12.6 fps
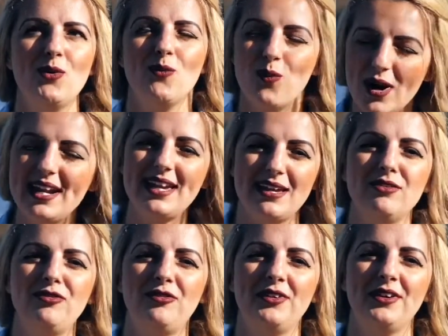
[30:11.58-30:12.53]
what
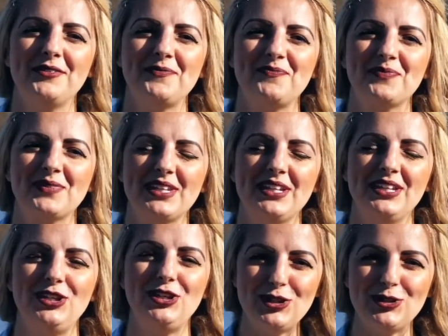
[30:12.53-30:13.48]
if
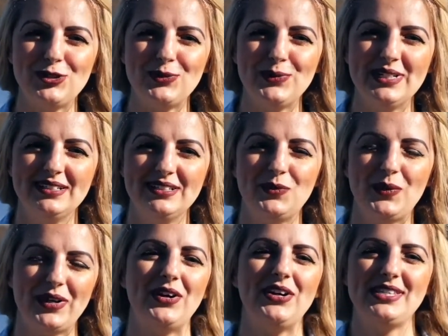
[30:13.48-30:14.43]
you were
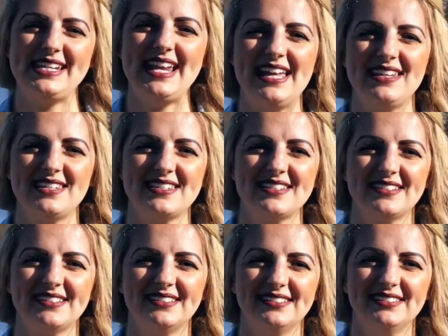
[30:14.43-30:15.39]
God's net?
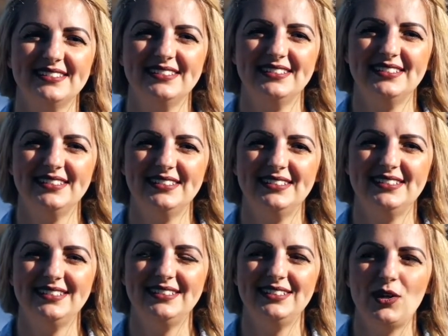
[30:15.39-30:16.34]

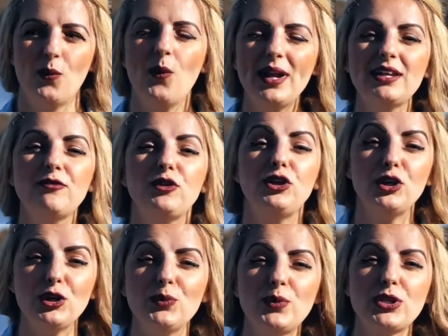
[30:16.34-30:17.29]
What if
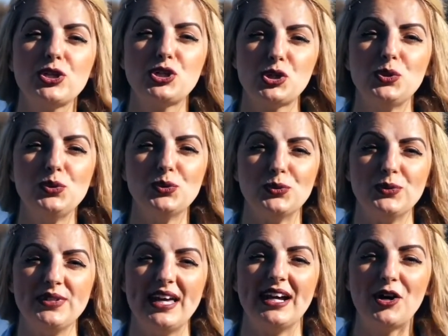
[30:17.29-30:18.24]
you were the tool
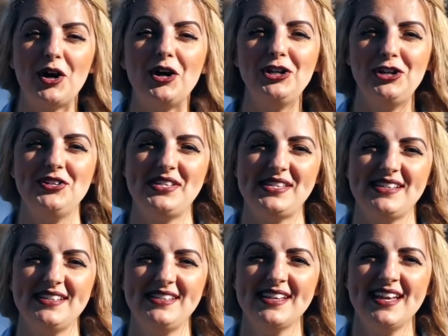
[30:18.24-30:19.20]
that God
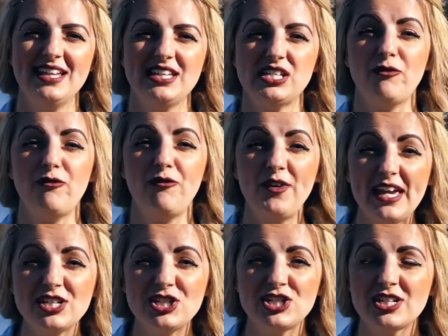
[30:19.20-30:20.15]
uses to
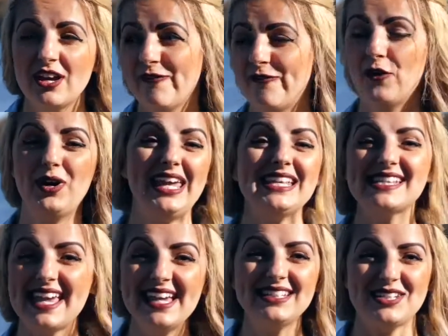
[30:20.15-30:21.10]
fish for his
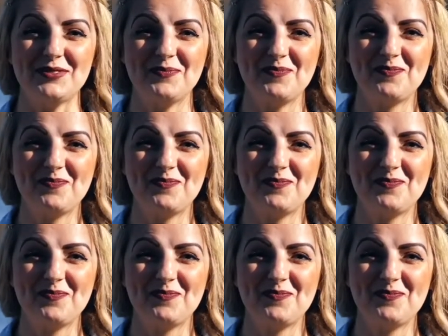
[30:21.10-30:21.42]
kingdom?